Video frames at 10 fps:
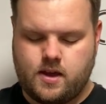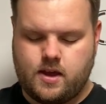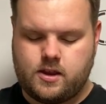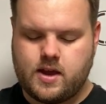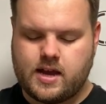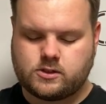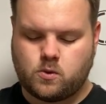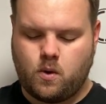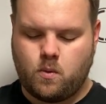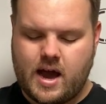And you
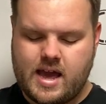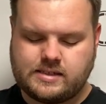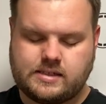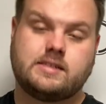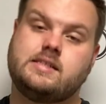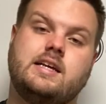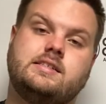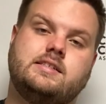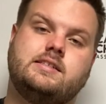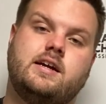ask, well, why is this
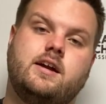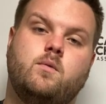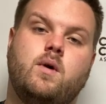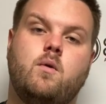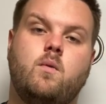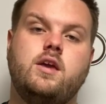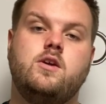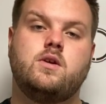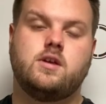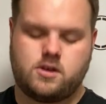necessary? Well, what
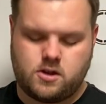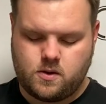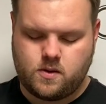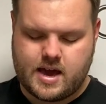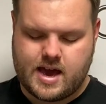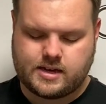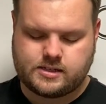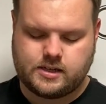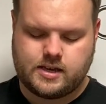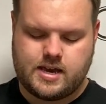you can do
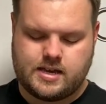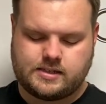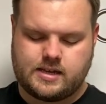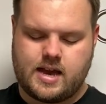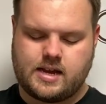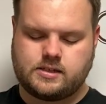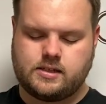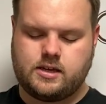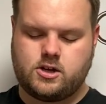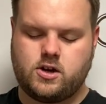actually is it
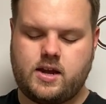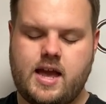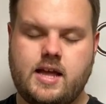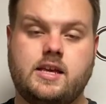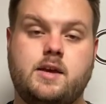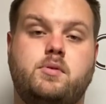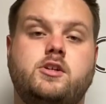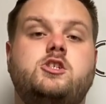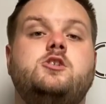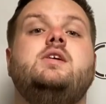
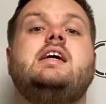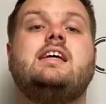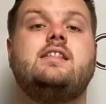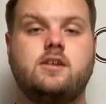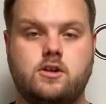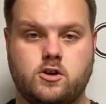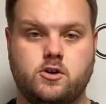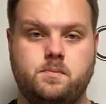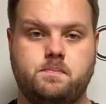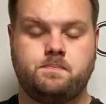puts you in the
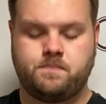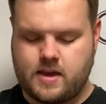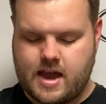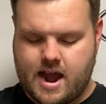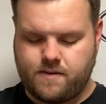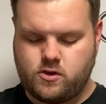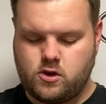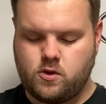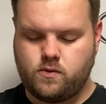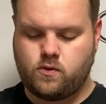group. After
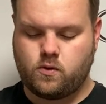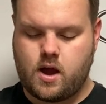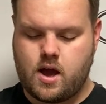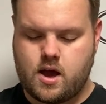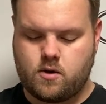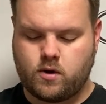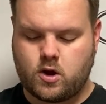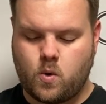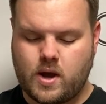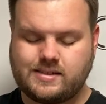you've
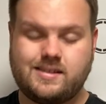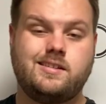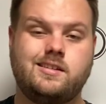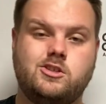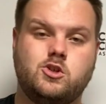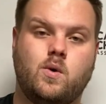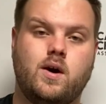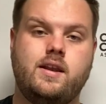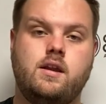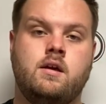requested to
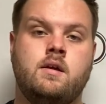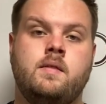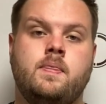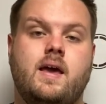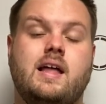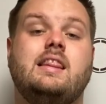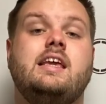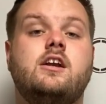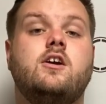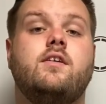join, a
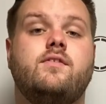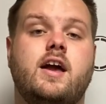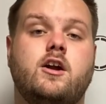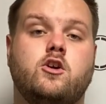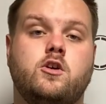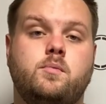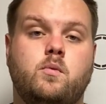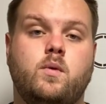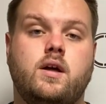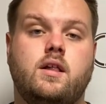leader of that group
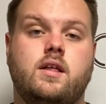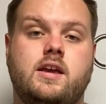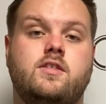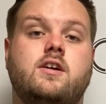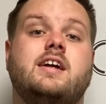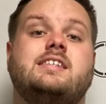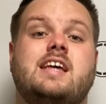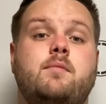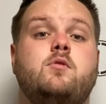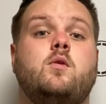will either
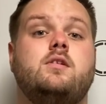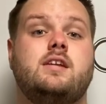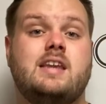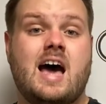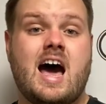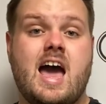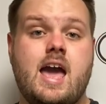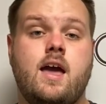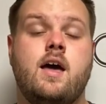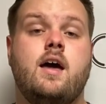accept or
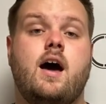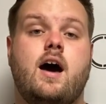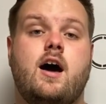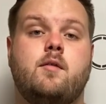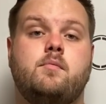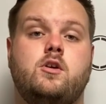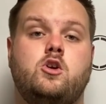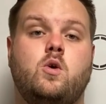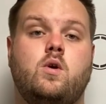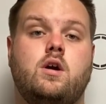deny
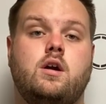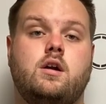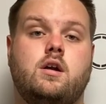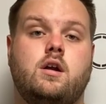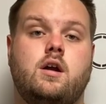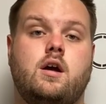your